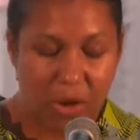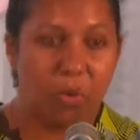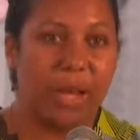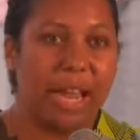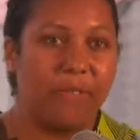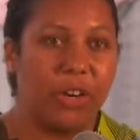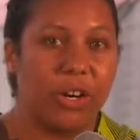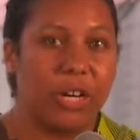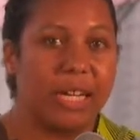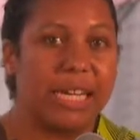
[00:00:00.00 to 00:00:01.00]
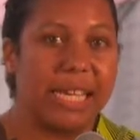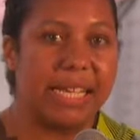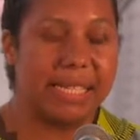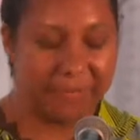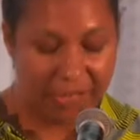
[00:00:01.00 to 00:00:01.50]
whatever
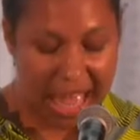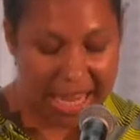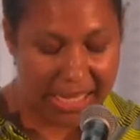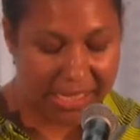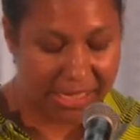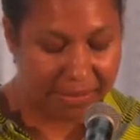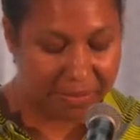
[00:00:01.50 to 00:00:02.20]
needs flight.